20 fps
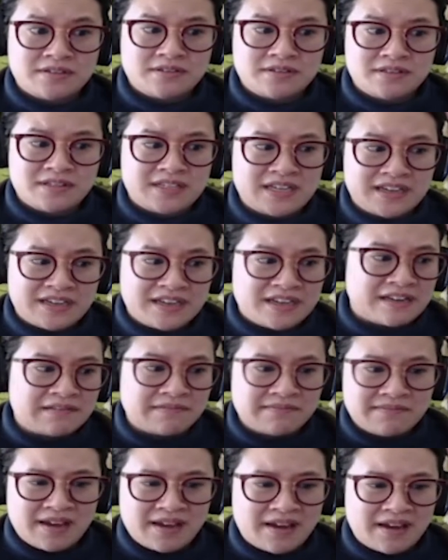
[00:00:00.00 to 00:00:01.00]
standing
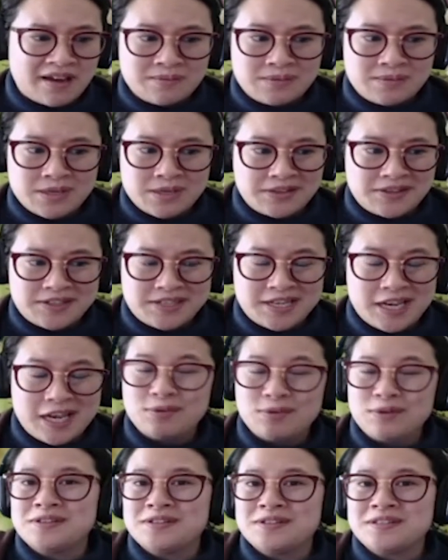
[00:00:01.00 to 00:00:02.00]
at the
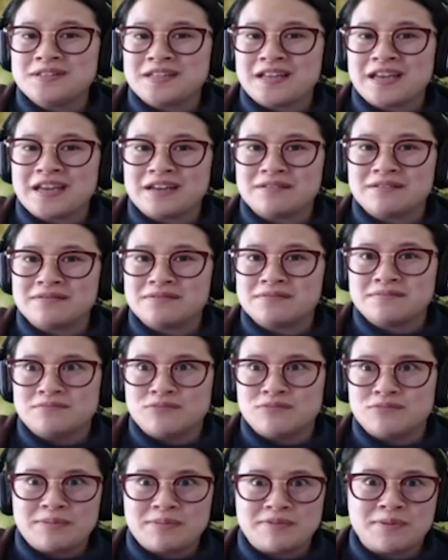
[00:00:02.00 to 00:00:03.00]
tables like
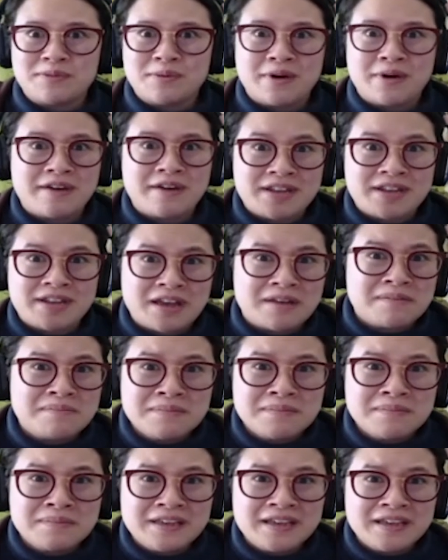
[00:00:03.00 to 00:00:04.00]
right before FNM,
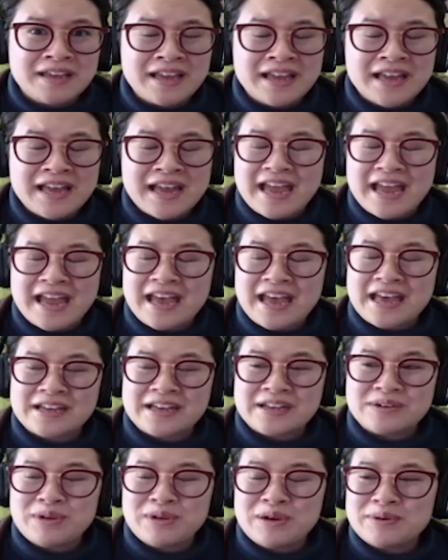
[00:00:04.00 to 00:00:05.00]

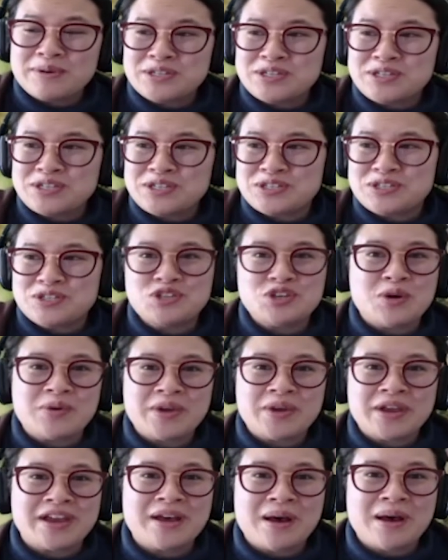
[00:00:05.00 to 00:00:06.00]
and we were just
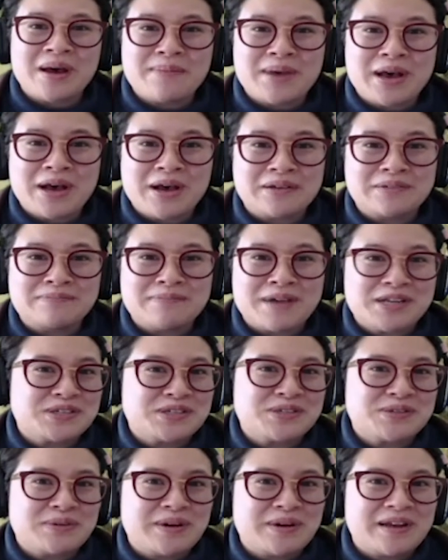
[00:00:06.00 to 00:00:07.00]
joking about Magic
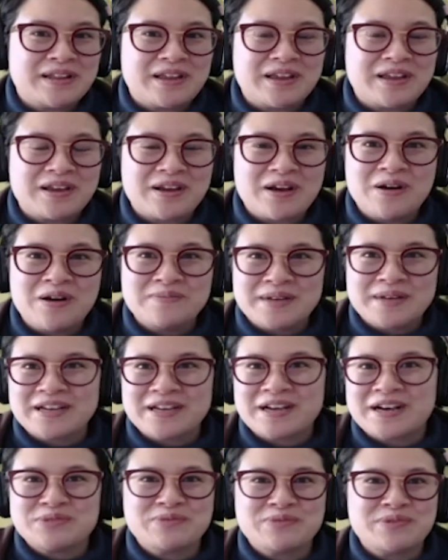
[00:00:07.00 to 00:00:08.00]
Story, like, oh my
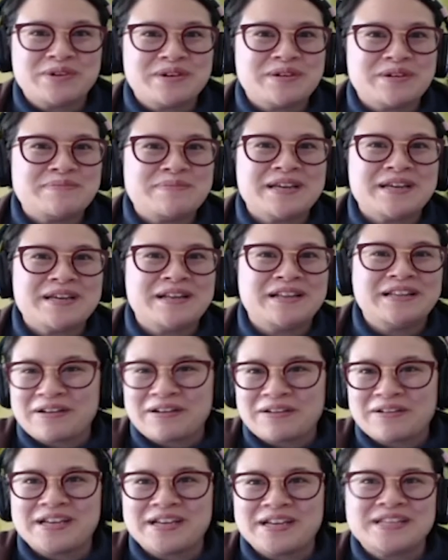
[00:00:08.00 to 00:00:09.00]
gosh, wouldn't it be
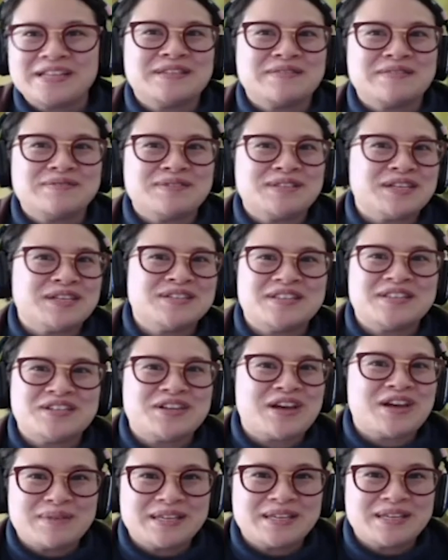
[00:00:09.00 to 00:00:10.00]
hilarious if such and such
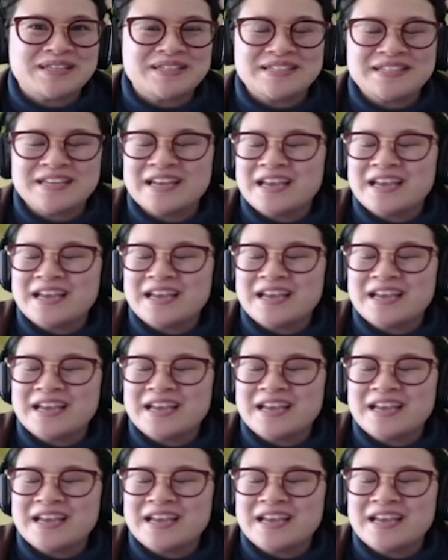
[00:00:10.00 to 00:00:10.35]
happened?